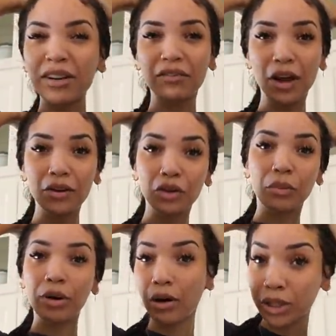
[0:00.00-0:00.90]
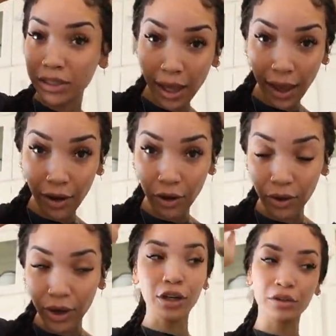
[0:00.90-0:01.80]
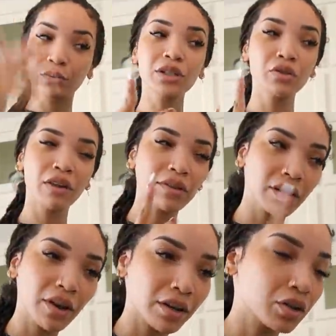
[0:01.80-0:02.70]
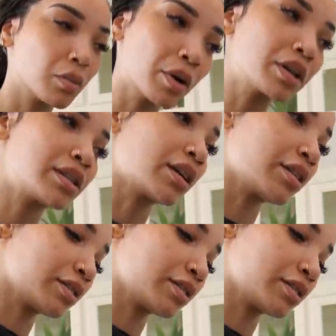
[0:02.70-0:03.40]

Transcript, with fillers: enough hair to do a ponytail. Cause once you have enough hair to do a ponytail,